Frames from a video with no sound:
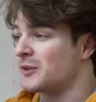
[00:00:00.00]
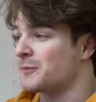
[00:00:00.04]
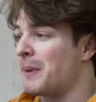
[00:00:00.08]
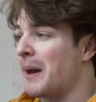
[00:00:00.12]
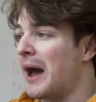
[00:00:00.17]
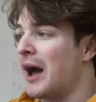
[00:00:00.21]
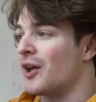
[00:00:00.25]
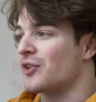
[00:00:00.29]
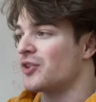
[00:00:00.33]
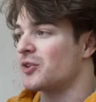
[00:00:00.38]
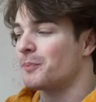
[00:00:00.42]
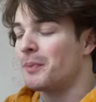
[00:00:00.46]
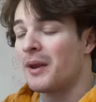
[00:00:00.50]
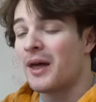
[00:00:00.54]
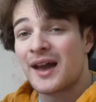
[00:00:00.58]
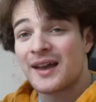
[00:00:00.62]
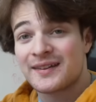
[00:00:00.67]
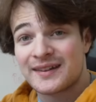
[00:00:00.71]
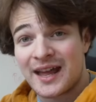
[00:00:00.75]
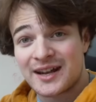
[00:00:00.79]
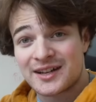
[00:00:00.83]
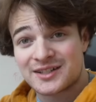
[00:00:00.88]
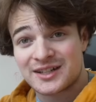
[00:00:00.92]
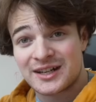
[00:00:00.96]
power supply
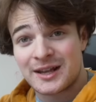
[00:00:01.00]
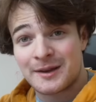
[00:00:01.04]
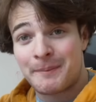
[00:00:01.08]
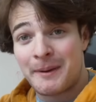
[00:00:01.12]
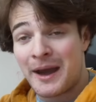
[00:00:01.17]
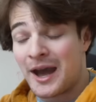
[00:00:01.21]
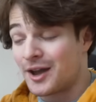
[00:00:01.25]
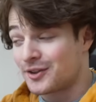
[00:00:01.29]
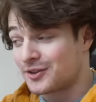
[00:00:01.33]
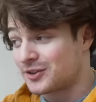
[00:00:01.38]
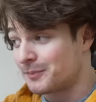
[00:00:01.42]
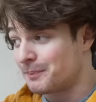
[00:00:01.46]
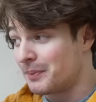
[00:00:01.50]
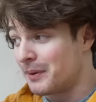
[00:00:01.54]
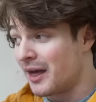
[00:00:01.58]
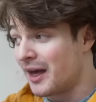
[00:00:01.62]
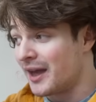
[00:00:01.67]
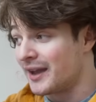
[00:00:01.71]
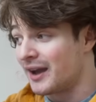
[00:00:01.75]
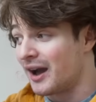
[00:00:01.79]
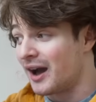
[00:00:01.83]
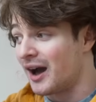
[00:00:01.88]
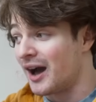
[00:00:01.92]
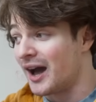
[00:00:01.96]
is actually a power
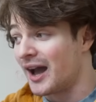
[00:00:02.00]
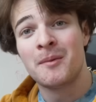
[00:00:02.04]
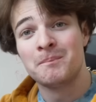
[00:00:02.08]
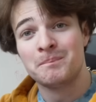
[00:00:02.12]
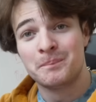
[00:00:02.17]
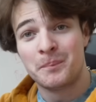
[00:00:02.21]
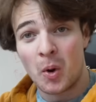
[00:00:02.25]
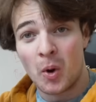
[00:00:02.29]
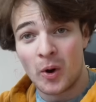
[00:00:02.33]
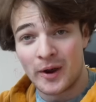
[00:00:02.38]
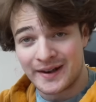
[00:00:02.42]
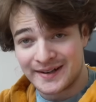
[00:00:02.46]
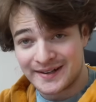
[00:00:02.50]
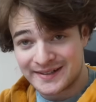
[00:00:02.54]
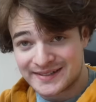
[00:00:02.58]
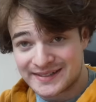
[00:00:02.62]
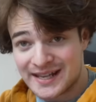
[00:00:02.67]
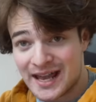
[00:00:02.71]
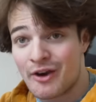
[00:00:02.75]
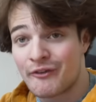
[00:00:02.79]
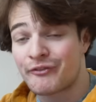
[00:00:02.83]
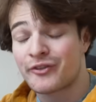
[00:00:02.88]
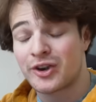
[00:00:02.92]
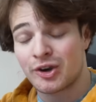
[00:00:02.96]
supply I bought in
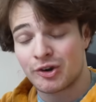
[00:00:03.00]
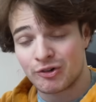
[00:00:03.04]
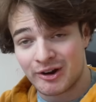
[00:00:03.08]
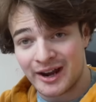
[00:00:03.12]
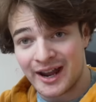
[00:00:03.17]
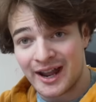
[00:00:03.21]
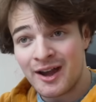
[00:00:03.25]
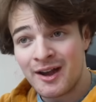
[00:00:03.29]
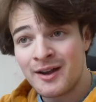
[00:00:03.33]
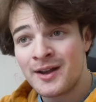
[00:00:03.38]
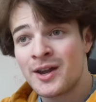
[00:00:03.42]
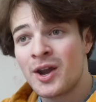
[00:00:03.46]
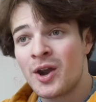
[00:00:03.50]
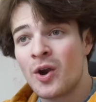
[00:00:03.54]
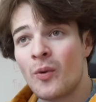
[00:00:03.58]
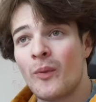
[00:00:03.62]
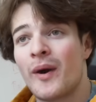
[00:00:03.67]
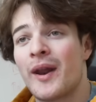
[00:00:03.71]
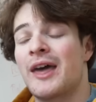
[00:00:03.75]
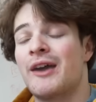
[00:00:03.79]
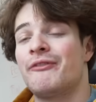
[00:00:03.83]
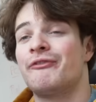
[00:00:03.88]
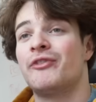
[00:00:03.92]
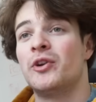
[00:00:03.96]
South Korea
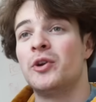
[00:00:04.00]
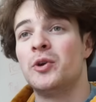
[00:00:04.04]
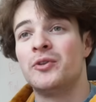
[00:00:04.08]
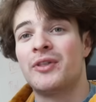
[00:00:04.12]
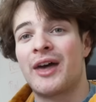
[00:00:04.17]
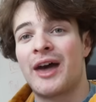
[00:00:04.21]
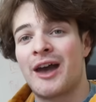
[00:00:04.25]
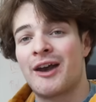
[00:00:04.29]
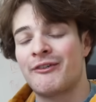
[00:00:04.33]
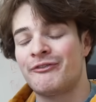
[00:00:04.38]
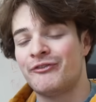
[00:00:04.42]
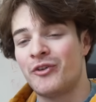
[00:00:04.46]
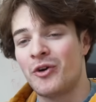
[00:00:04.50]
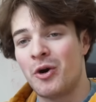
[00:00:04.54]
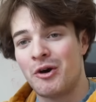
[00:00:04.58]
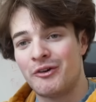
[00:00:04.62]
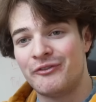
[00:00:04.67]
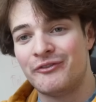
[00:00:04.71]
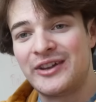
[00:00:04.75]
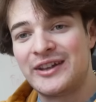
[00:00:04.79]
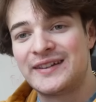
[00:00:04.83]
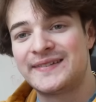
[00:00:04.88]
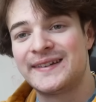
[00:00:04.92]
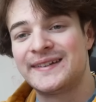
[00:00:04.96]
when I flew there for
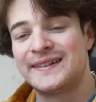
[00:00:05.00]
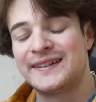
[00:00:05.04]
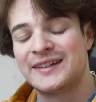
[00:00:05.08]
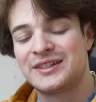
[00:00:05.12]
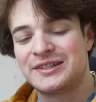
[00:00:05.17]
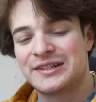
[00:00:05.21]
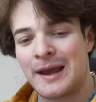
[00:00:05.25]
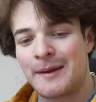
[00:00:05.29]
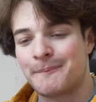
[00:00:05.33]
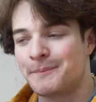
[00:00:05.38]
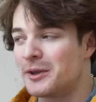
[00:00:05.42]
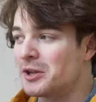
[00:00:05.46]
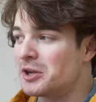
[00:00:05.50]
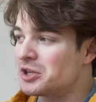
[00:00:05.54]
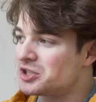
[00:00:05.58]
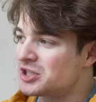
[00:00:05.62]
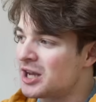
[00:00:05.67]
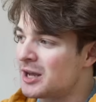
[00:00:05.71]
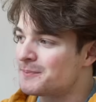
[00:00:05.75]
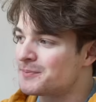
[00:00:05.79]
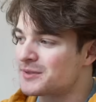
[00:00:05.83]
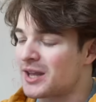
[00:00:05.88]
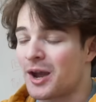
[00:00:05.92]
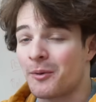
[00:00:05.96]
VCT
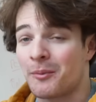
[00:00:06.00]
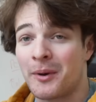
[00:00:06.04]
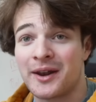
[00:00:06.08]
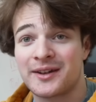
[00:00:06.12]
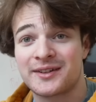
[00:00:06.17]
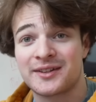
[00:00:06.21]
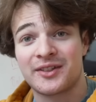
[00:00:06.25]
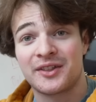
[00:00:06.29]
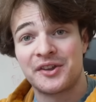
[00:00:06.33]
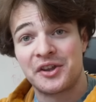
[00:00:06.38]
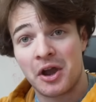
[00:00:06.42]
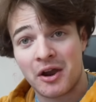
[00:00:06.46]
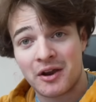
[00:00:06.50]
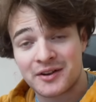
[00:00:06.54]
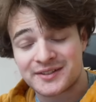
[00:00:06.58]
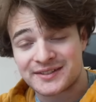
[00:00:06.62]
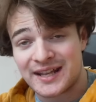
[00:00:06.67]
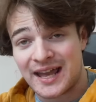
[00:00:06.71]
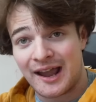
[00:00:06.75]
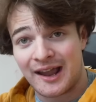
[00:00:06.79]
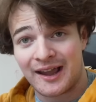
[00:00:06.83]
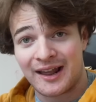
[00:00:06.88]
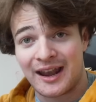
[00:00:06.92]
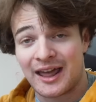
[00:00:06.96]
championships. I went to the
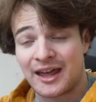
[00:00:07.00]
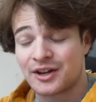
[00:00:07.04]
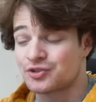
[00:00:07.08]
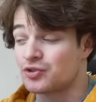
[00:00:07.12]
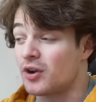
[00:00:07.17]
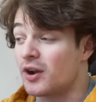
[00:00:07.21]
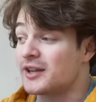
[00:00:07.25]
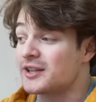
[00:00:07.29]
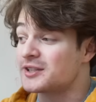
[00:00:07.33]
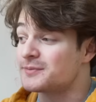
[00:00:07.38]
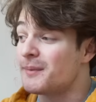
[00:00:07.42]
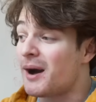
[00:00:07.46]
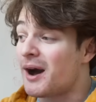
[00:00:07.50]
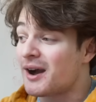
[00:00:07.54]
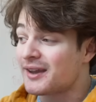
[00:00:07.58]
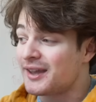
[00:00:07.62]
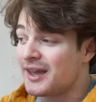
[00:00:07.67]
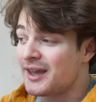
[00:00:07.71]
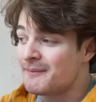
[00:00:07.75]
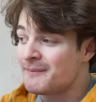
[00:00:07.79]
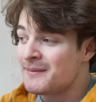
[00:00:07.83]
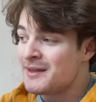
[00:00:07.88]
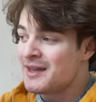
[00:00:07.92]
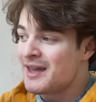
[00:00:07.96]
Yongsan electronics
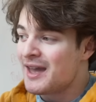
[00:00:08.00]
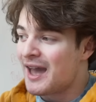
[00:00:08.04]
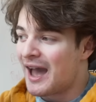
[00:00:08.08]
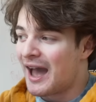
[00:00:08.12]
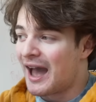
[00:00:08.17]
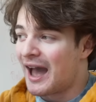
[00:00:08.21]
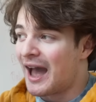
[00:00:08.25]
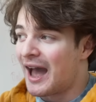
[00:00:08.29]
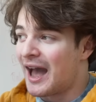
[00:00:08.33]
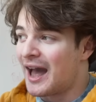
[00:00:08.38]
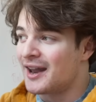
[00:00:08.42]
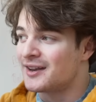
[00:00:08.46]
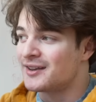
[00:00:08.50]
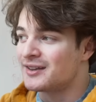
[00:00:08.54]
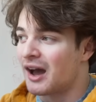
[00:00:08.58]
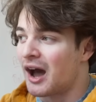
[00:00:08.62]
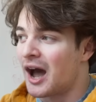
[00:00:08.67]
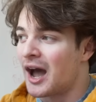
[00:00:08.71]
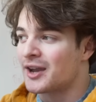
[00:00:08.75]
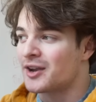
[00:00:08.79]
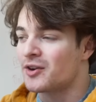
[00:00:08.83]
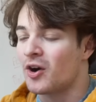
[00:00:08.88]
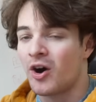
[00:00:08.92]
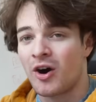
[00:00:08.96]
market and
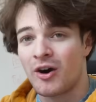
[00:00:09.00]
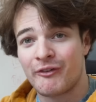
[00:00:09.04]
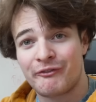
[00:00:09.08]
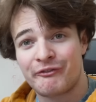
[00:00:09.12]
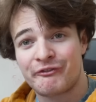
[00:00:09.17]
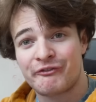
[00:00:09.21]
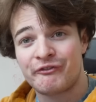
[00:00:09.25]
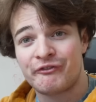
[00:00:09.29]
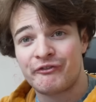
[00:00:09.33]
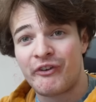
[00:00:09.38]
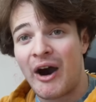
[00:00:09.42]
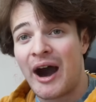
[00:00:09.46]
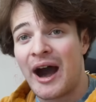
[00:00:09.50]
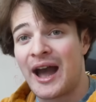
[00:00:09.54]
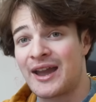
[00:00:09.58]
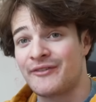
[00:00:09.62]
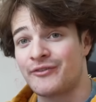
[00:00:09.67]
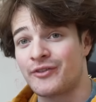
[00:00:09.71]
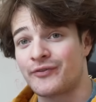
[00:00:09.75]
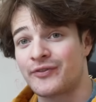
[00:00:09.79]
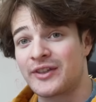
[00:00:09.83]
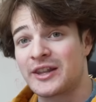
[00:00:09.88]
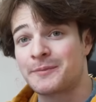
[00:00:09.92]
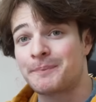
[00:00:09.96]
I got 5
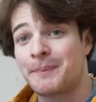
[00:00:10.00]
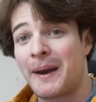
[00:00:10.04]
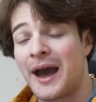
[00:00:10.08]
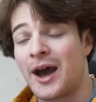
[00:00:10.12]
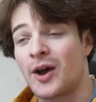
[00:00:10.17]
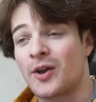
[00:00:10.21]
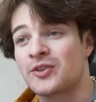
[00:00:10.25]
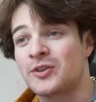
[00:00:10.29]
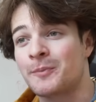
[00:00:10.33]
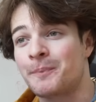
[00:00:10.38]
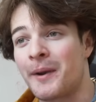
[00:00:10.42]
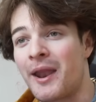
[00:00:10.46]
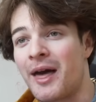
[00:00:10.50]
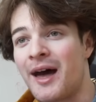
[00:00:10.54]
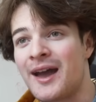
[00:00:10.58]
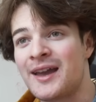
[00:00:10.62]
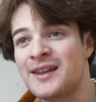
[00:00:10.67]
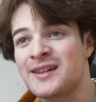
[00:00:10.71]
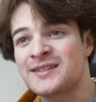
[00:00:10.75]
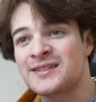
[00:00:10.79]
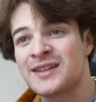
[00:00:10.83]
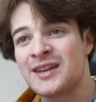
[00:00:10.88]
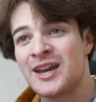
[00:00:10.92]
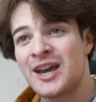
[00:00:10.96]
of these power
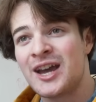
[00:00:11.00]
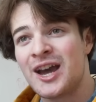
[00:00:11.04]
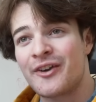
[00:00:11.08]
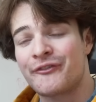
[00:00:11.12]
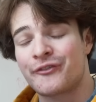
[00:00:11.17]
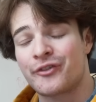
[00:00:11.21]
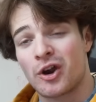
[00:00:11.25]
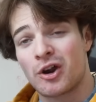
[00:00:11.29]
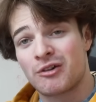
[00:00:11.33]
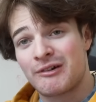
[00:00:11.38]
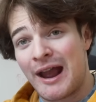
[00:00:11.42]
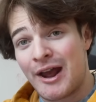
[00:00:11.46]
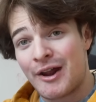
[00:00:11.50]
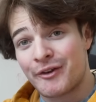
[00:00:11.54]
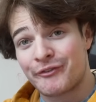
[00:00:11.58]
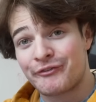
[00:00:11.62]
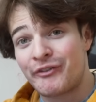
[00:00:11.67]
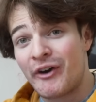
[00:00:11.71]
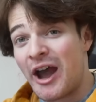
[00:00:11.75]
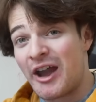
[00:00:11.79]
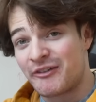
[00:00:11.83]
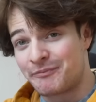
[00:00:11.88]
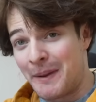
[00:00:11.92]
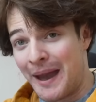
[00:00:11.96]
supplies for around
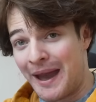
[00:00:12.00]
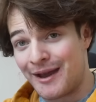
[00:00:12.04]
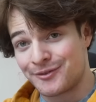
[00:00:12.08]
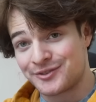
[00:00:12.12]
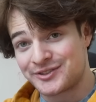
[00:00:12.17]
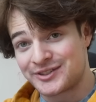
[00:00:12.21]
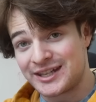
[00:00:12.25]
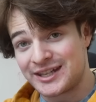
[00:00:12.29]
£5